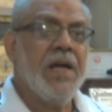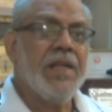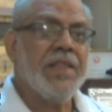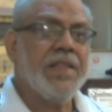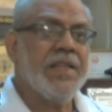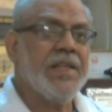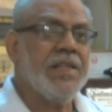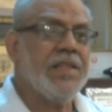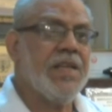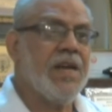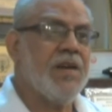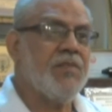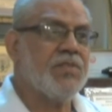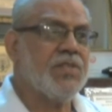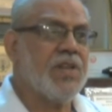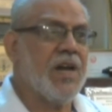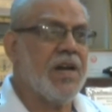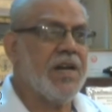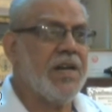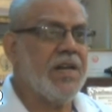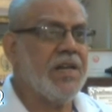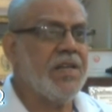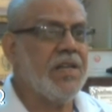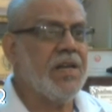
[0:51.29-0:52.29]
Then they have
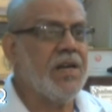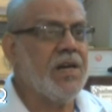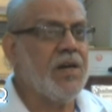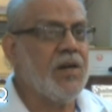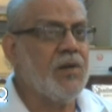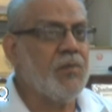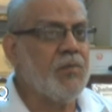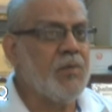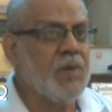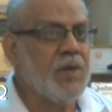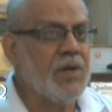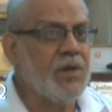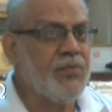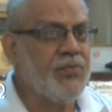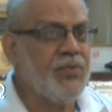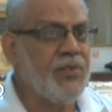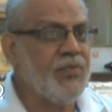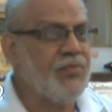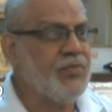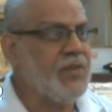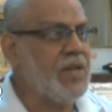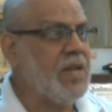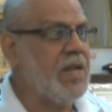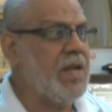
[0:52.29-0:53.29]
started the
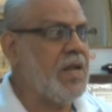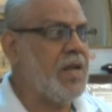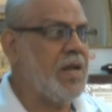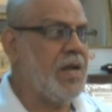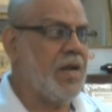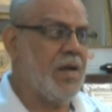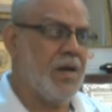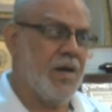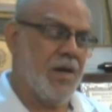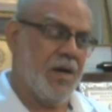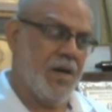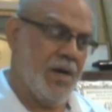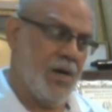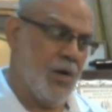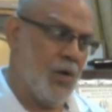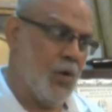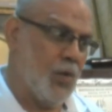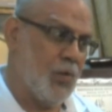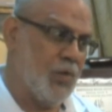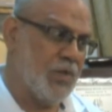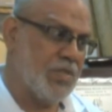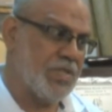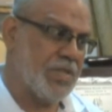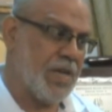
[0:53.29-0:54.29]
50
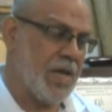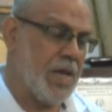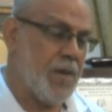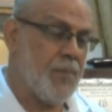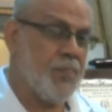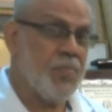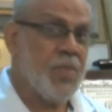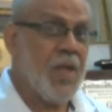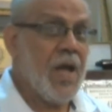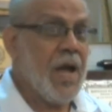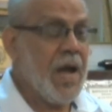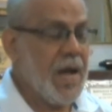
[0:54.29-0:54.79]
overs game.